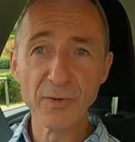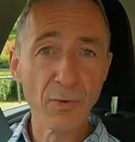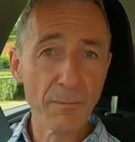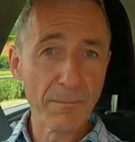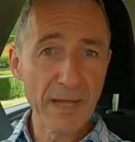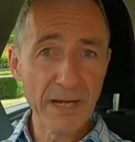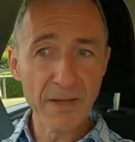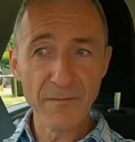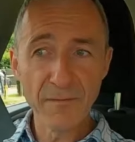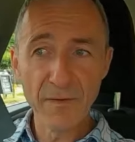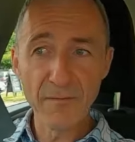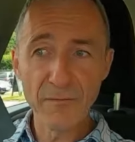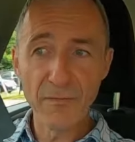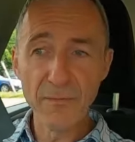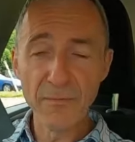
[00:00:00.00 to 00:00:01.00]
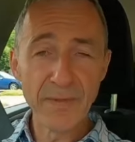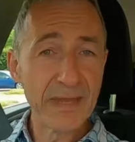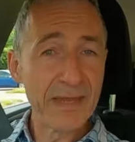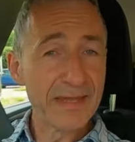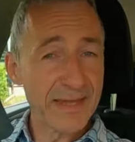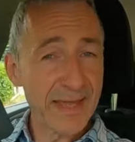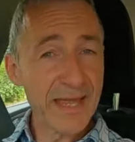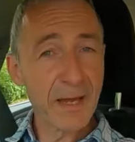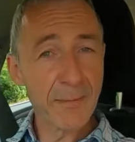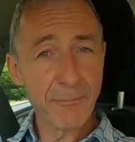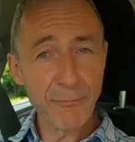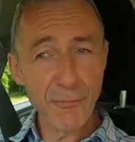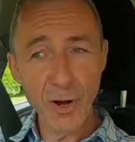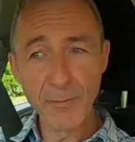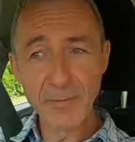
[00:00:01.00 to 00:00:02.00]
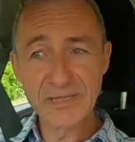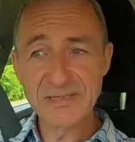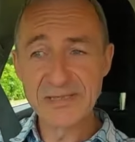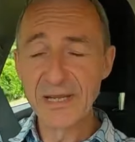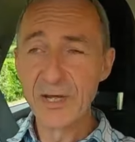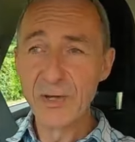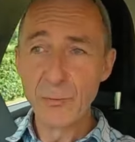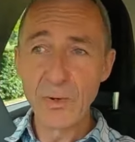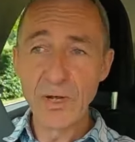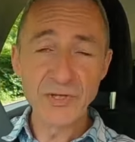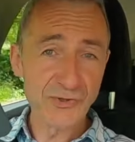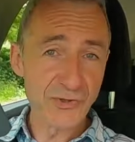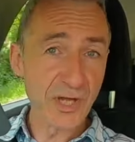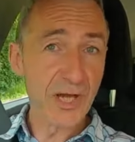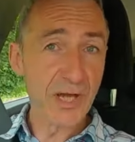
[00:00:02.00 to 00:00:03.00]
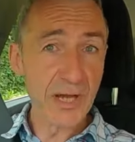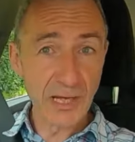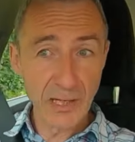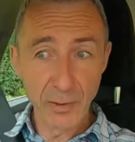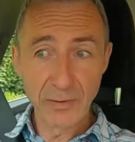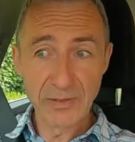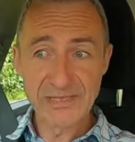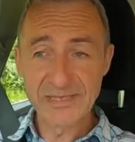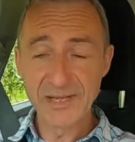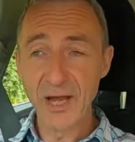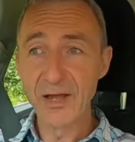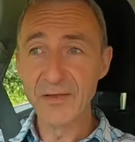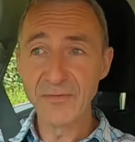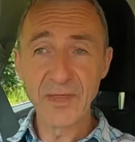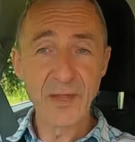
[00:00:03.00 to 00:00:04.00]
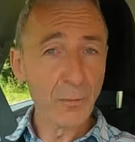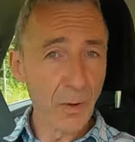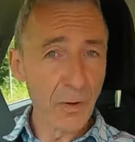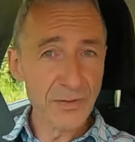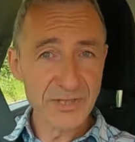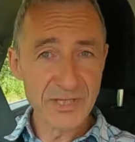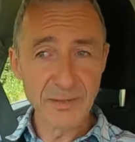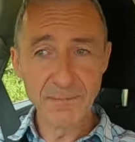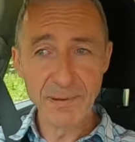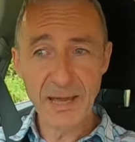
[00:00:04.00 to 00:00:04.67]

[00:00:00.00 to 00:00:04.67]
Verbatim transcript: you'll benefit from the Kia Promise, which, uh, alongside the warranty